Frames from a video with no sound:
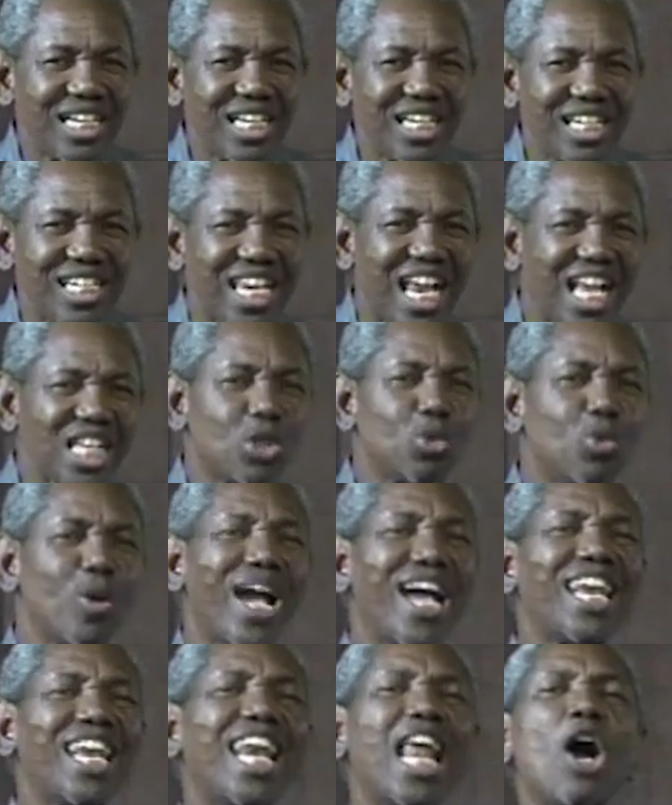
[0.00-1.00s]
that we
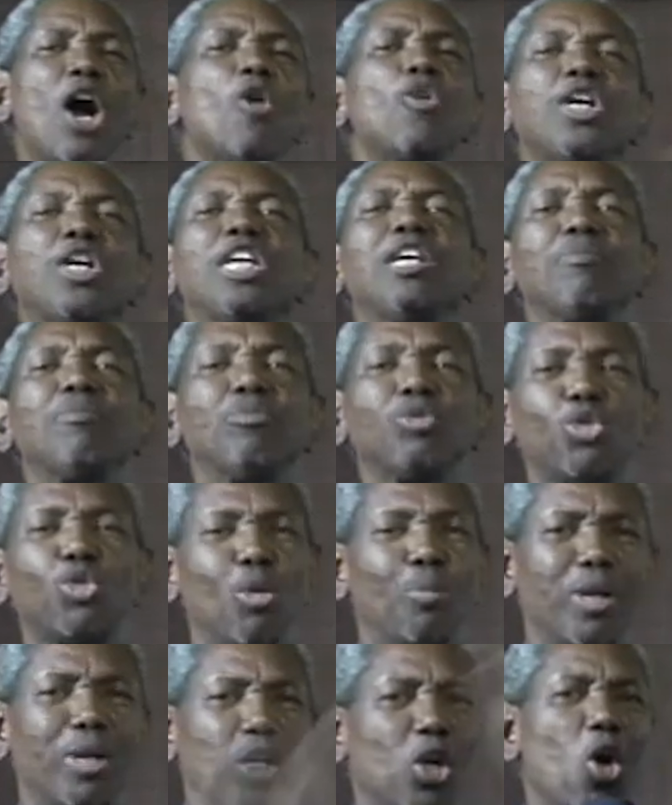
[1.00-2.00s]
allow him to
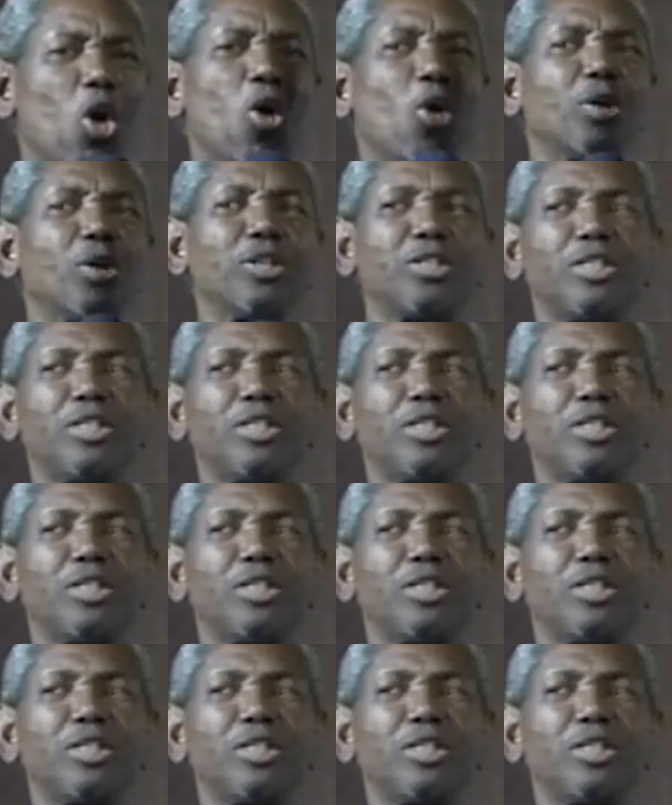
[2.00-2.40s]
be God.